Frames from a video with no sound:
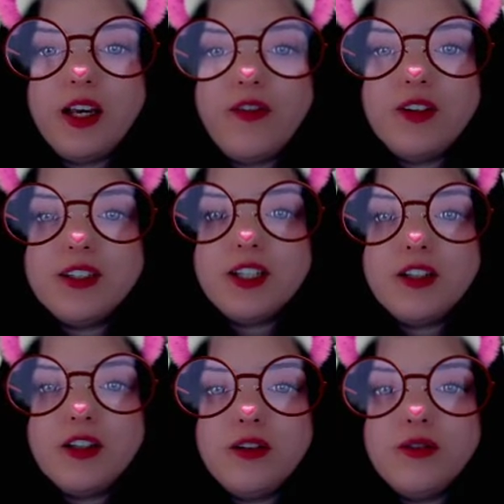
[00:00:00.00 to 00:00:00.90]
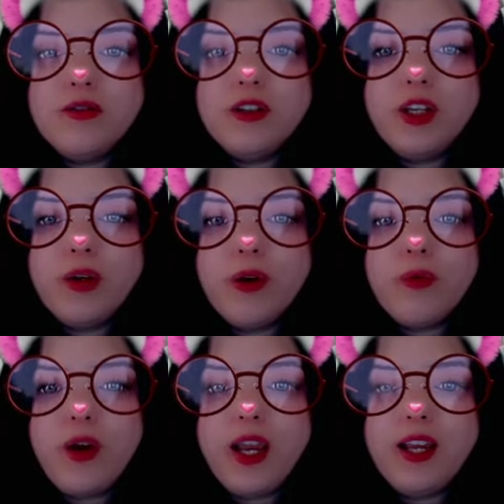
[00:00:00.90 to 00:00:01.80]
If you said 2, you
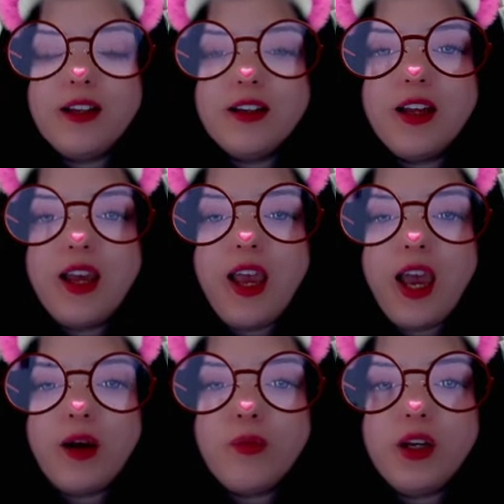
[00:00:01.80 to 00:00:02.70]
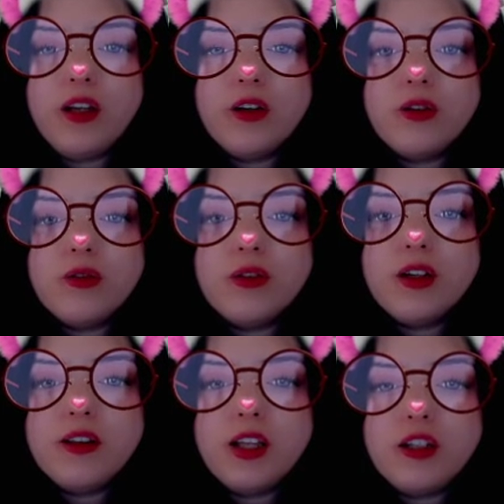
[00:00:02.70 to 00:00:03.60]
are right. And we know
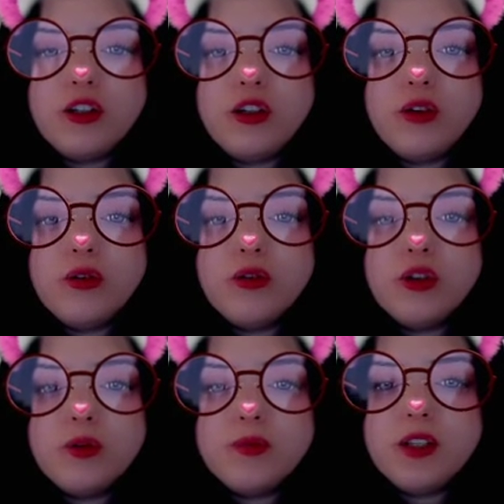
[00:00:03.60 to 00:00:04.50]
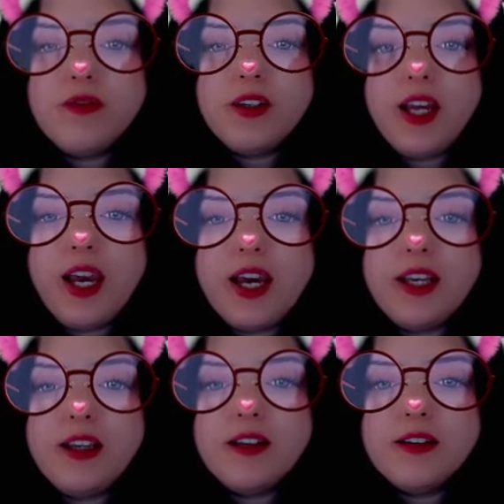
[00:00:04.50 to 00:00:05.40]
that 2 groups of
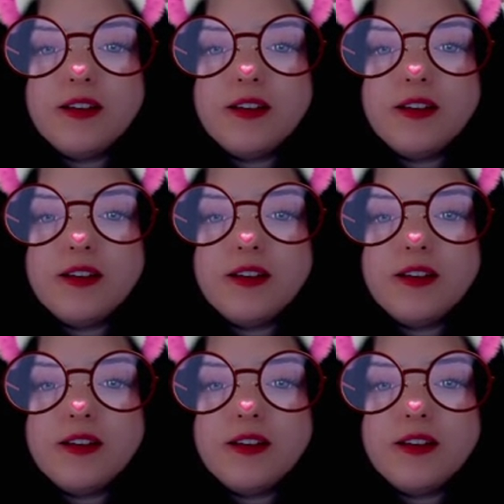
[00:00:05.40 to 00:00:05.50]
10